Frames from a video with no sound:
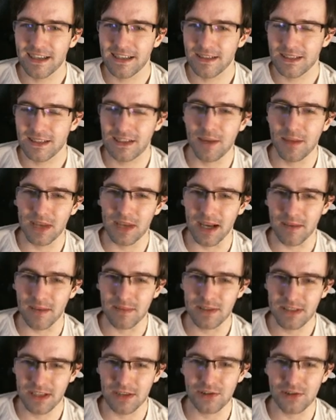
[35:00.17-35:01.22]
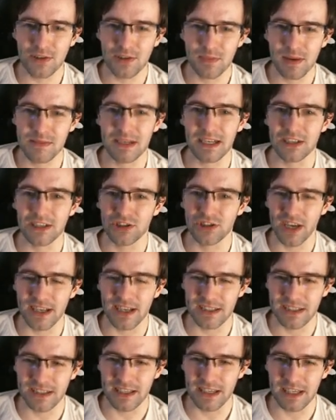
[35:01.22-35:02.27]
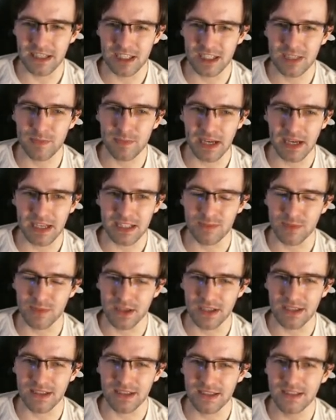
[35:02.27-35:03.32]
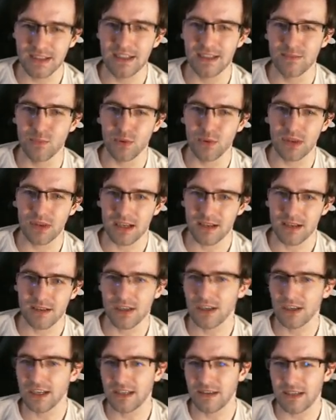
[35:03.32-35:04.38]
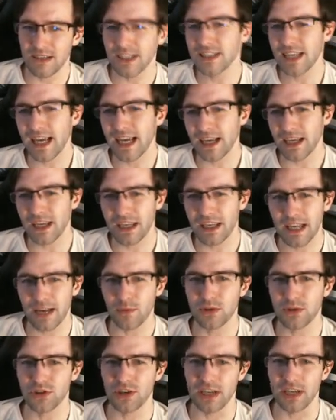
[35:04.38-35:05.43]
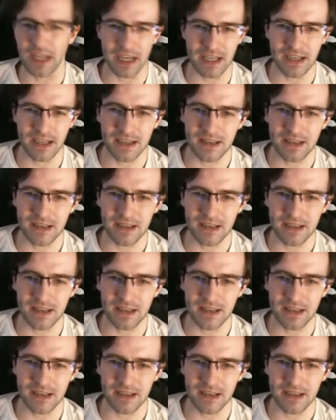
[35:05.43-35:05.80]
Sometimes, you know, sometimes I get jettisoned into space, but you you you take you take what you can get.